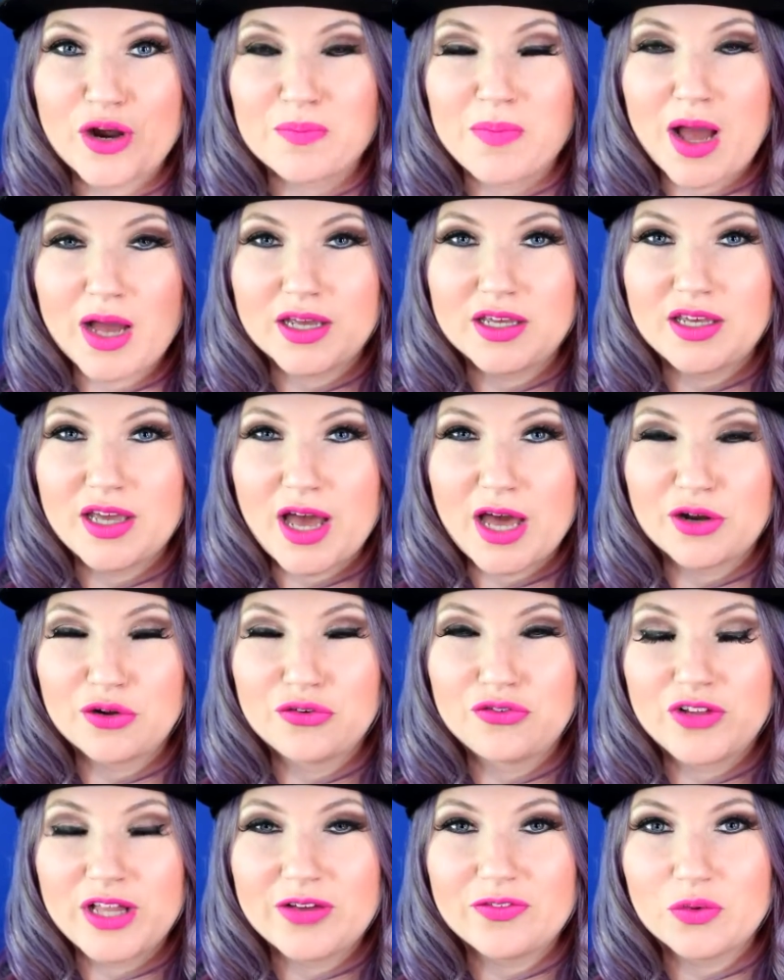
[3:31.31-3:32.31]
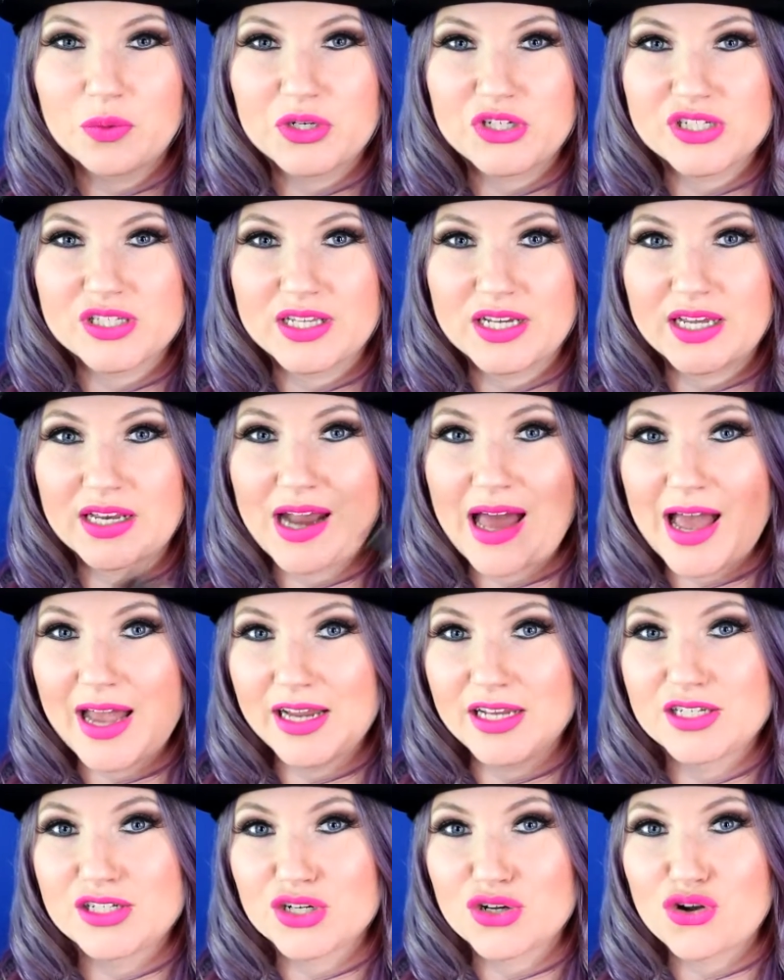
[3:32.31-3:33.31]
Their macchiato flavor, which is like an
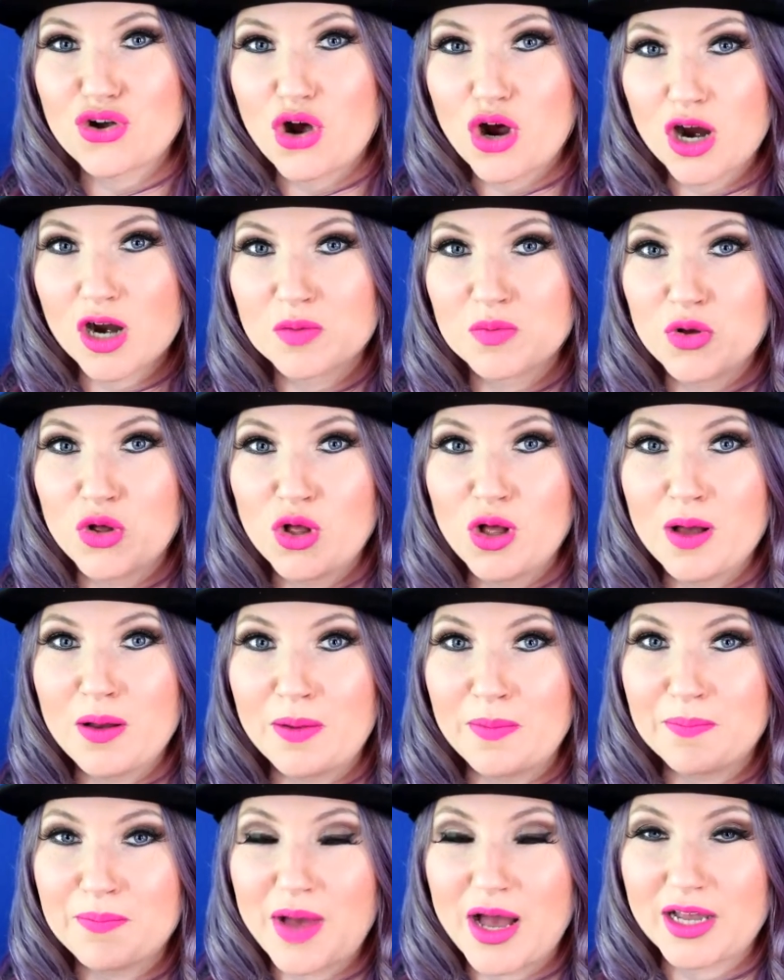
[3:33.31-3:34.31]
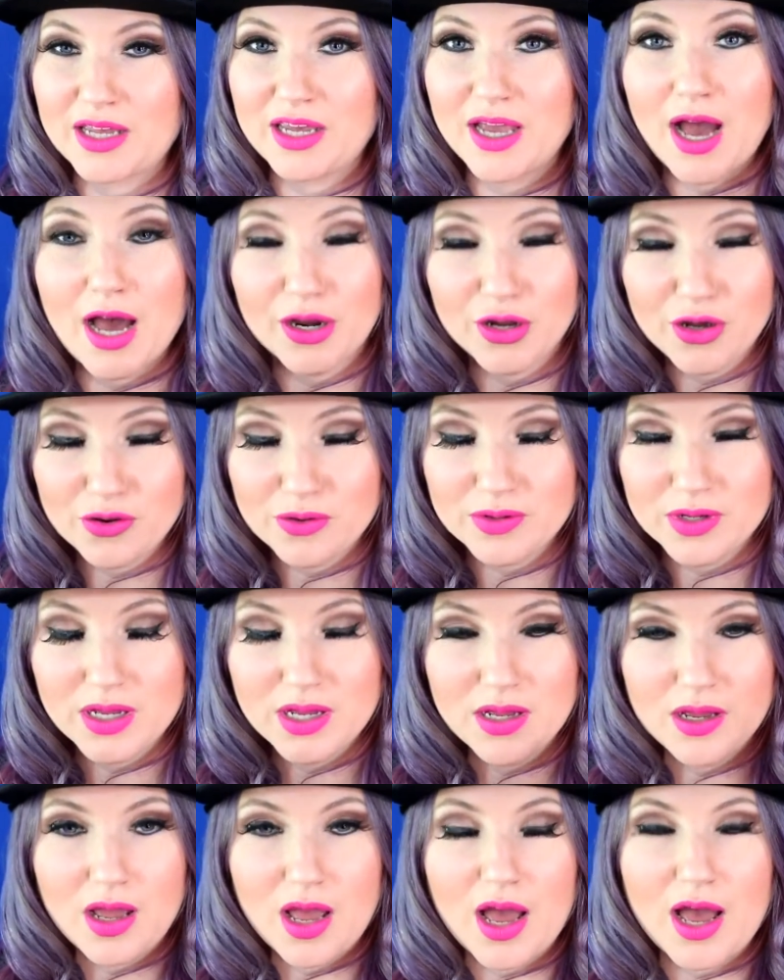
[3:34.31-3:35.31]
iced caramel um, macchiato.
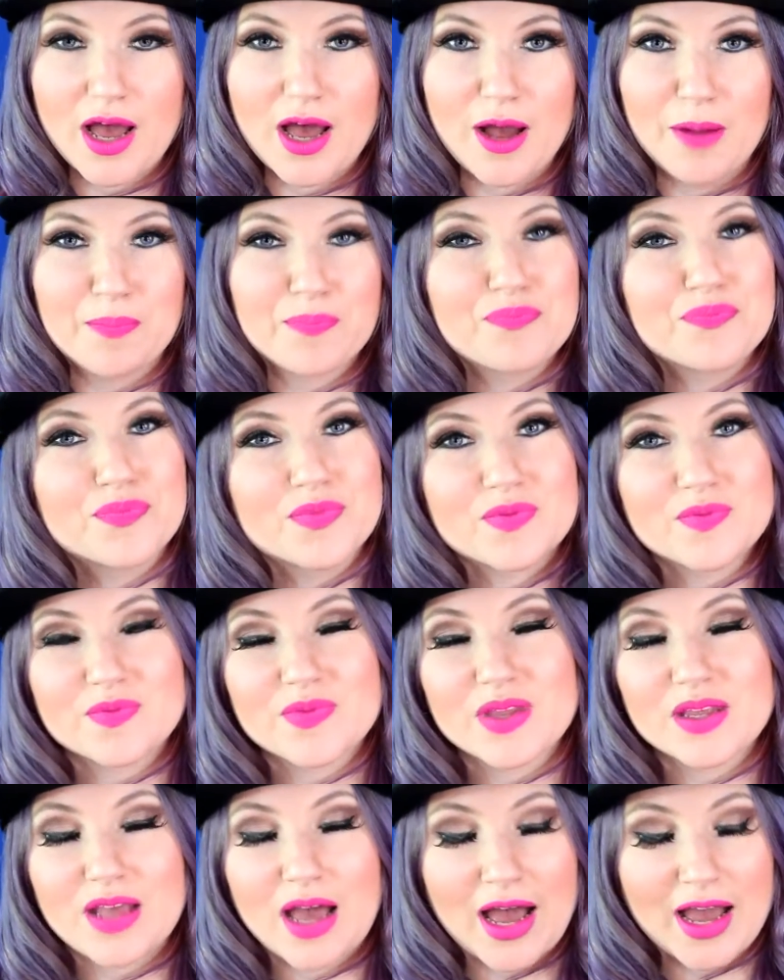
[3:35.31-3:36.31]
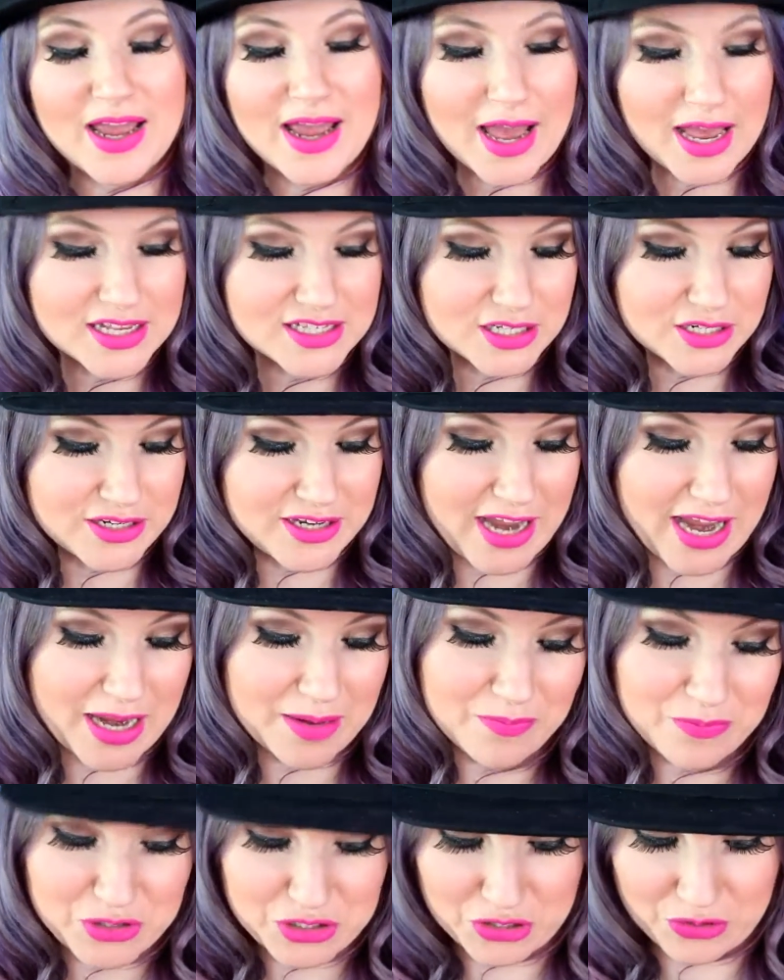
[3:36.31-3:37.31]
Um, it has a
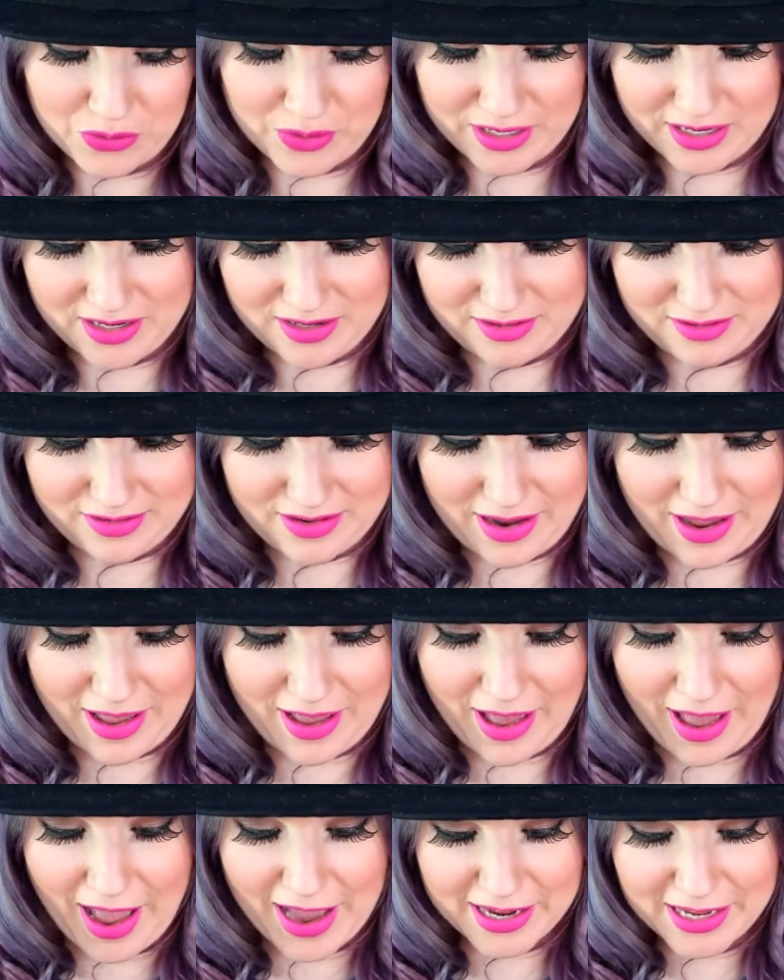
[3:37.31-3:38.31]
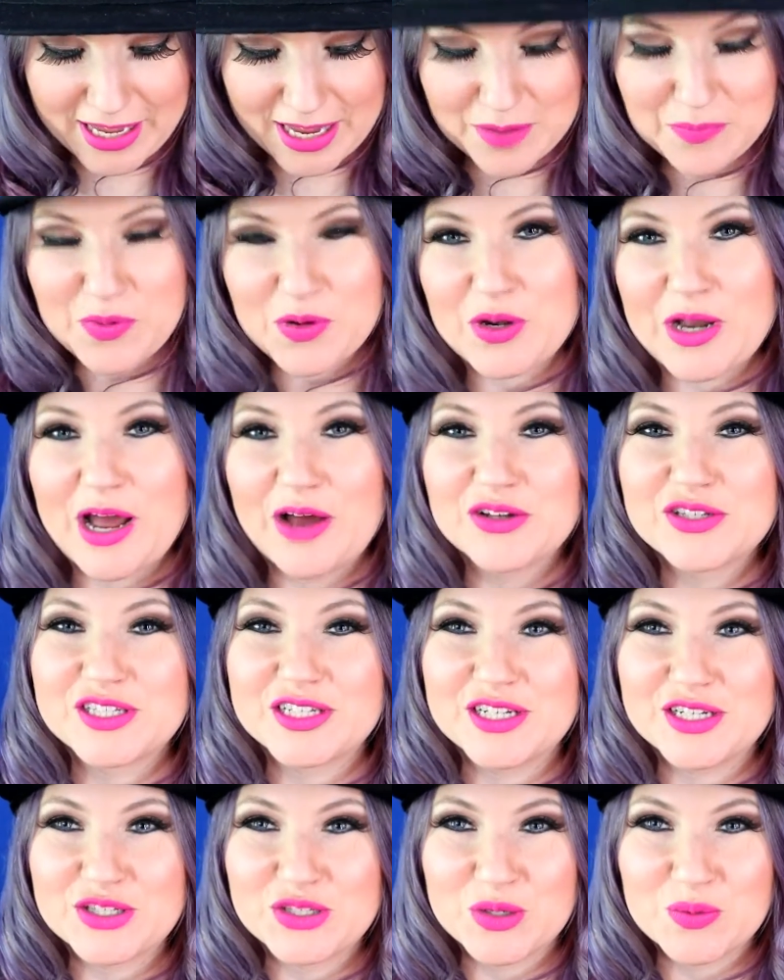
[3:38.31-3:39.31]
name to it. I can't pronounce
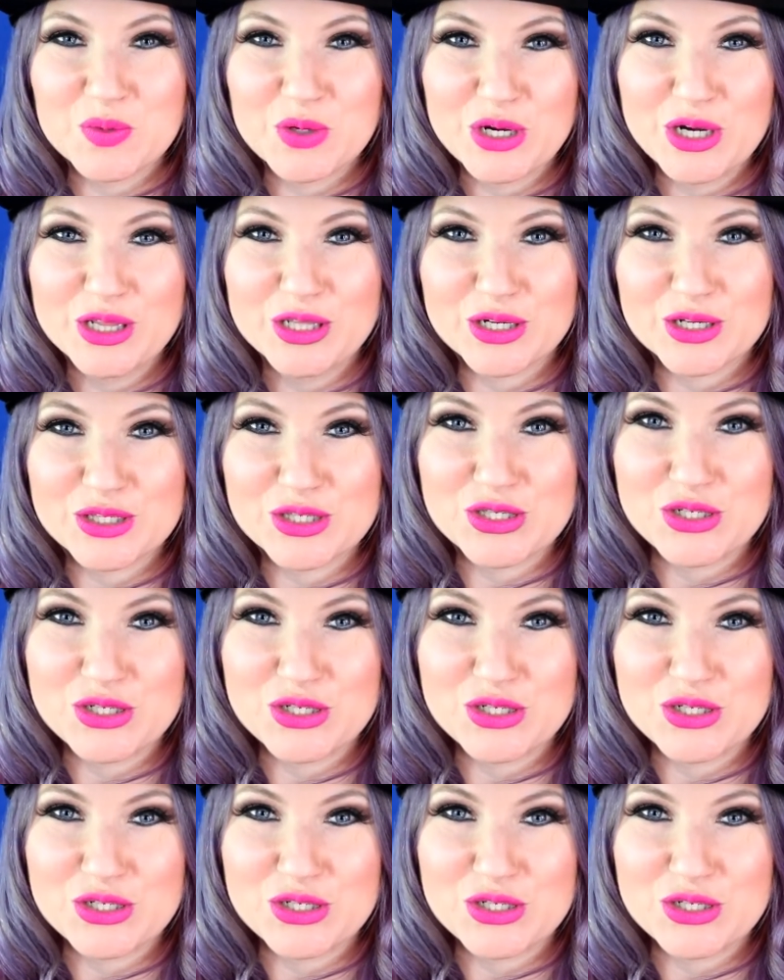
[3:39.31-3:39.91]
it, and so I'm going to look